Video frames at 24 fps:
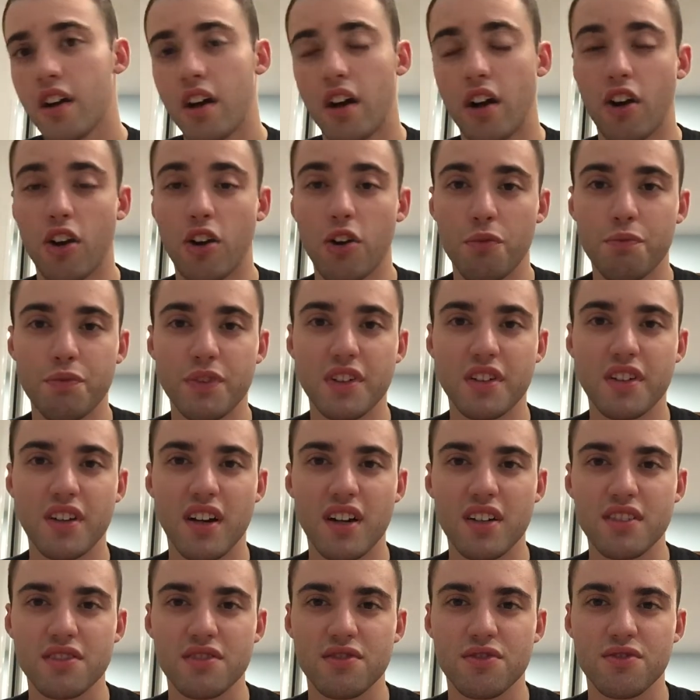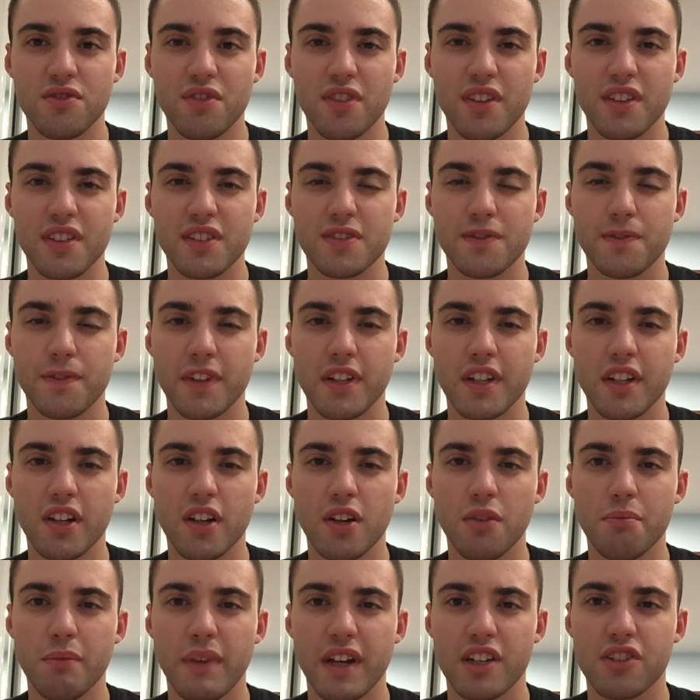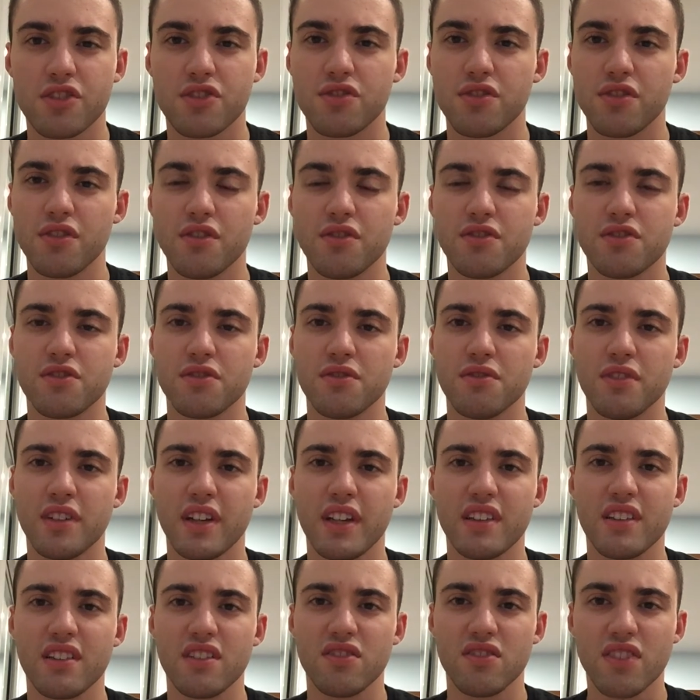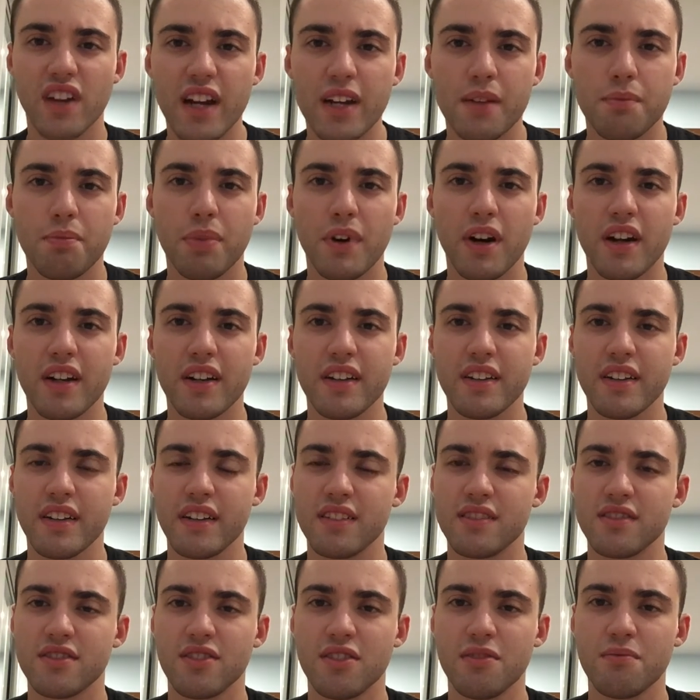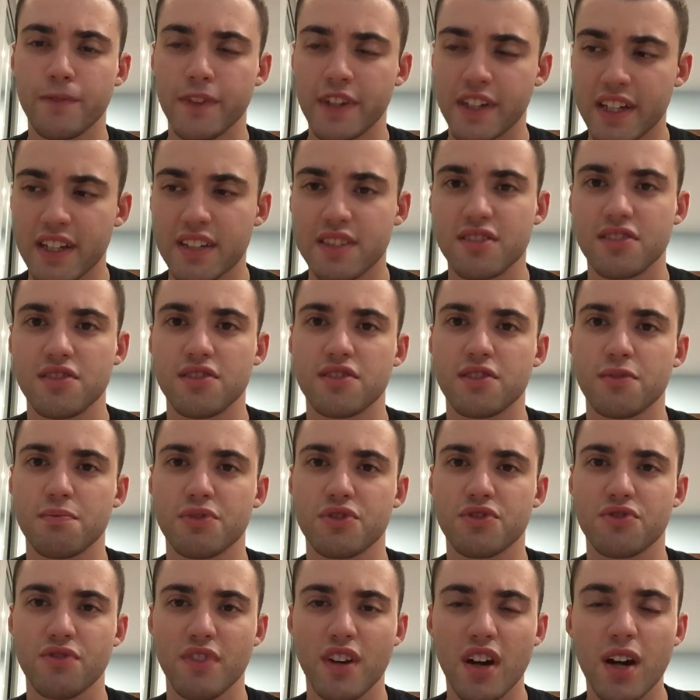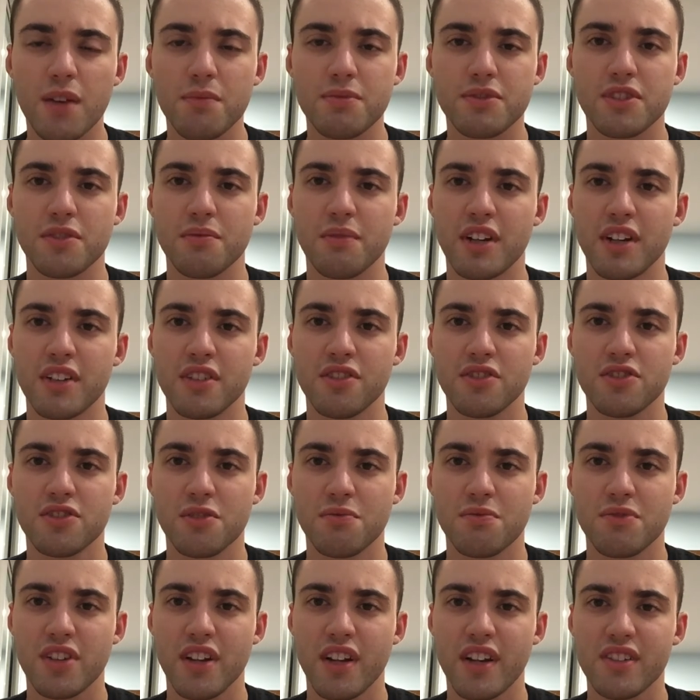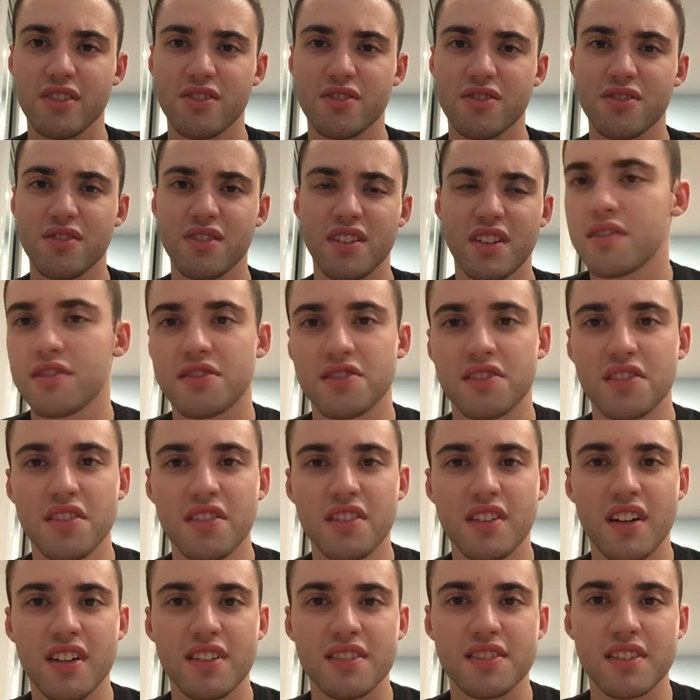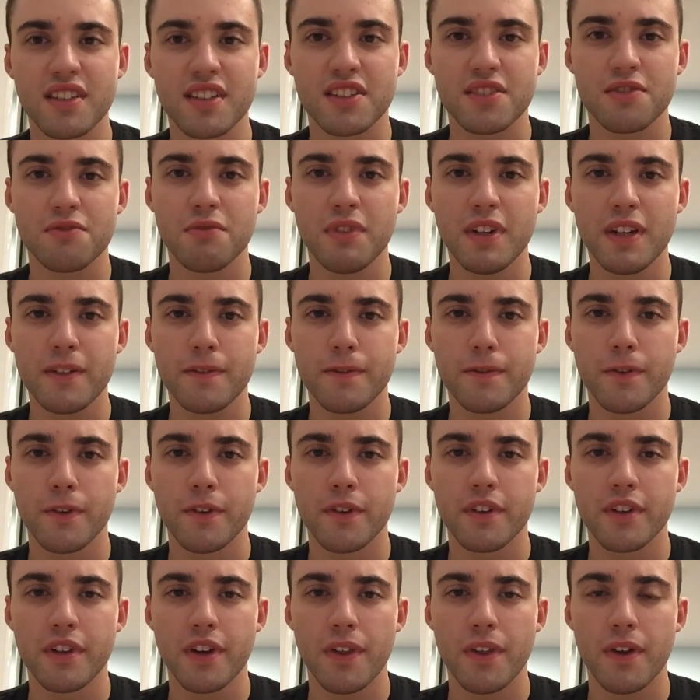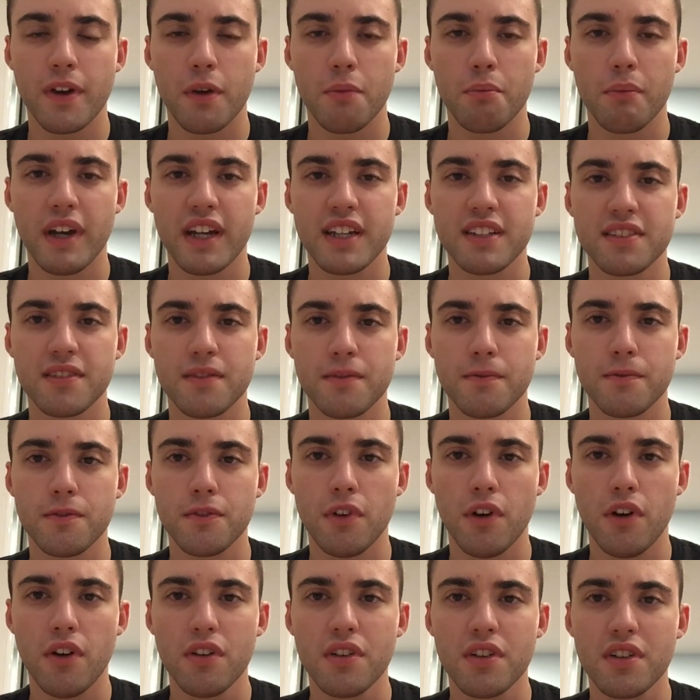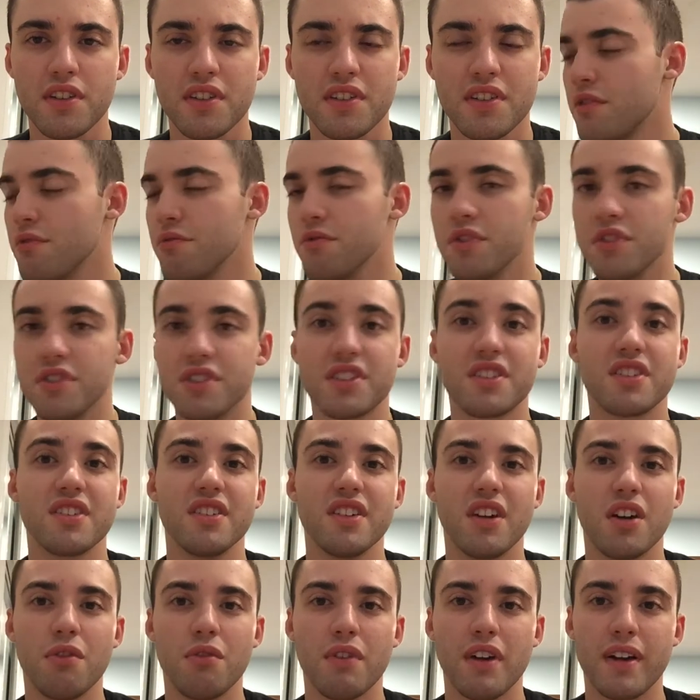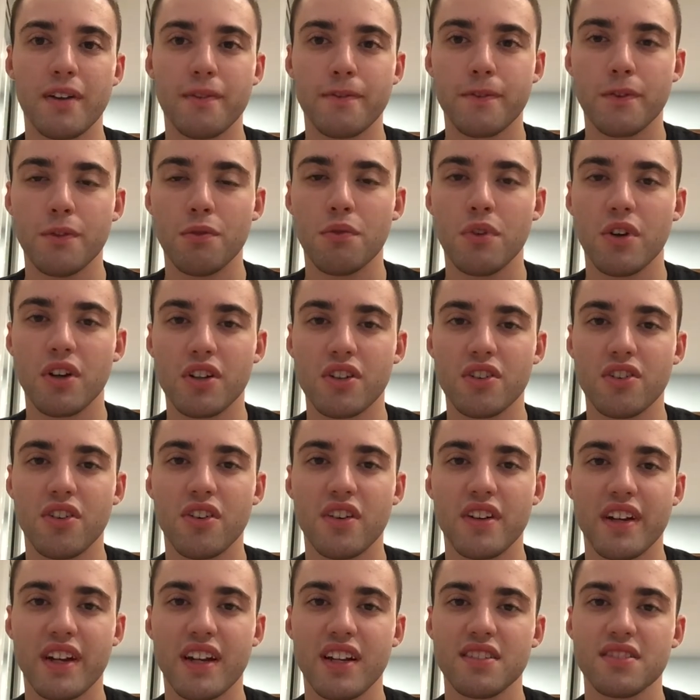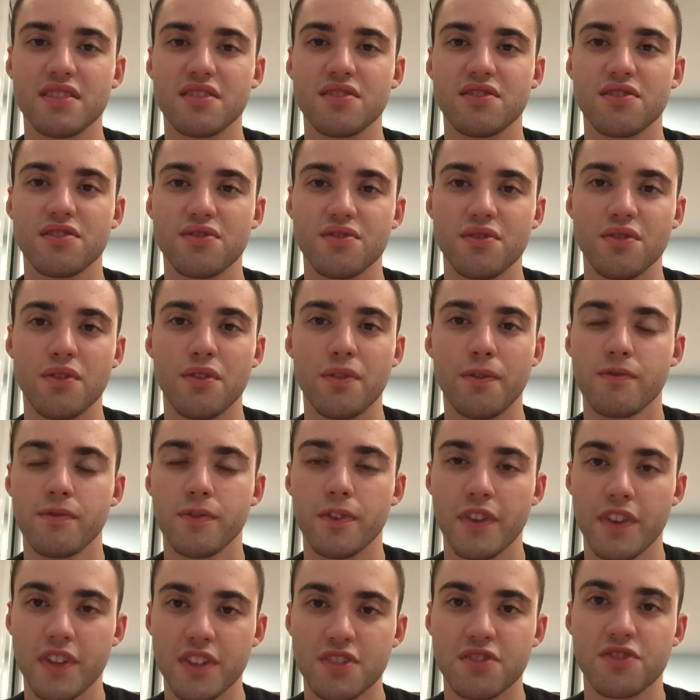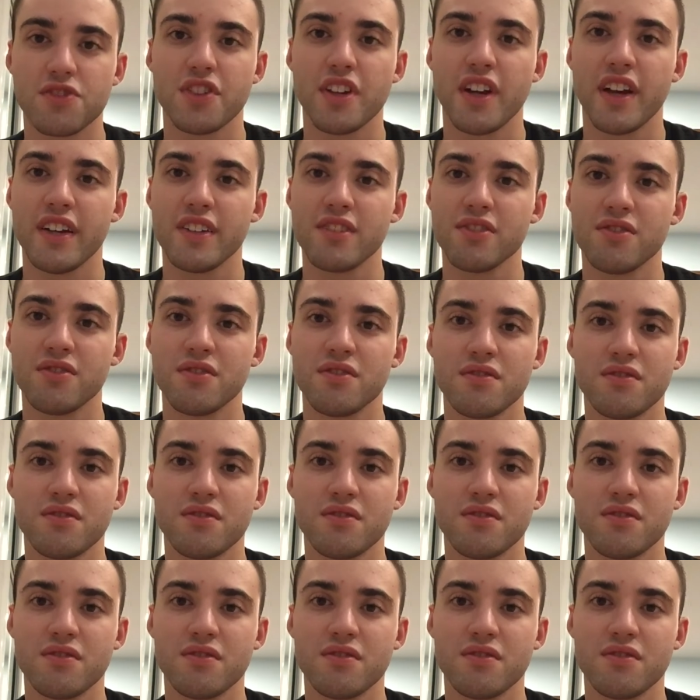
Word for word: I hope you guys enjoyed this video. Make sure to hit the like button and don't forget to subscribe to my YouTube channel. See you guys next week for another amazing vlog. Really cannot wait for what God has in store for this channel.